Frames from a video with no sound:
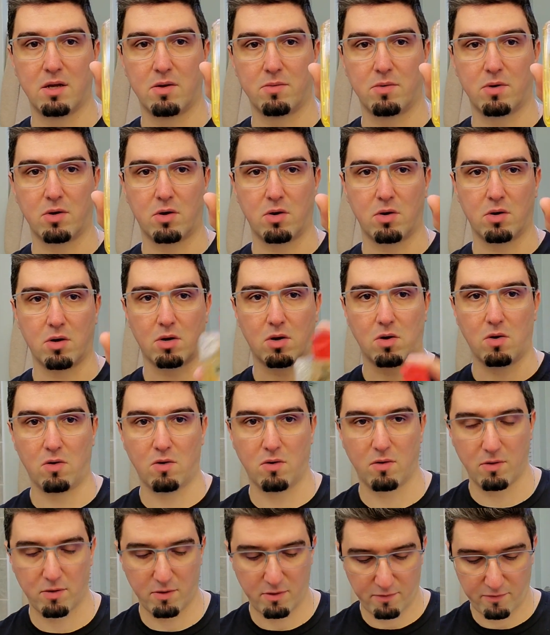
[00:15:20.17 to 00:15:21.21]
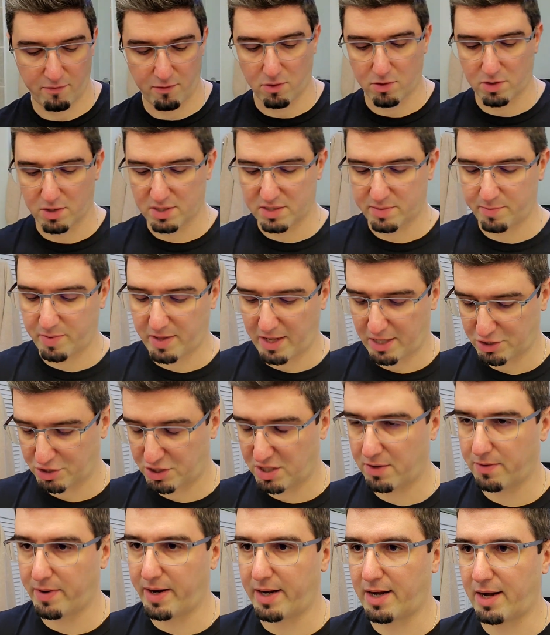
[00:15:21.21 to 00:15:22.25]
We're gonna go for the splash
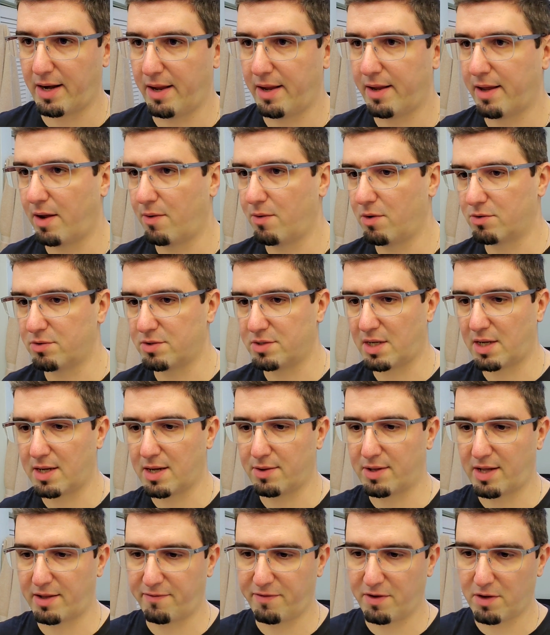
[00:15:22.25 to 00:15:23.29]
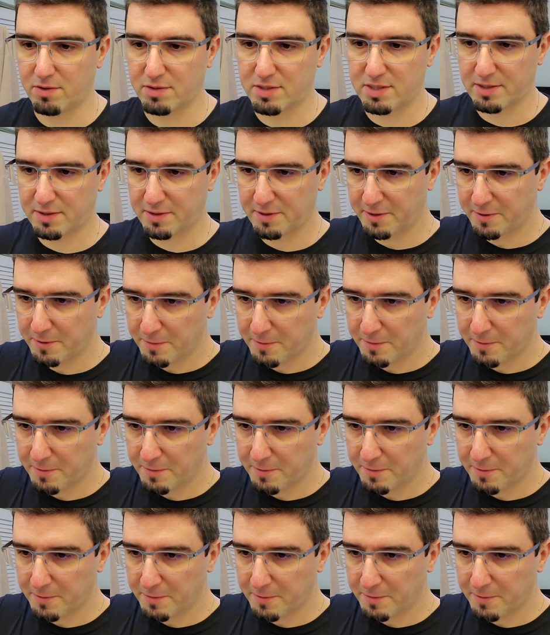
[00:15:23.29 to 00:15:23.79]
directly. I want to see how that feels.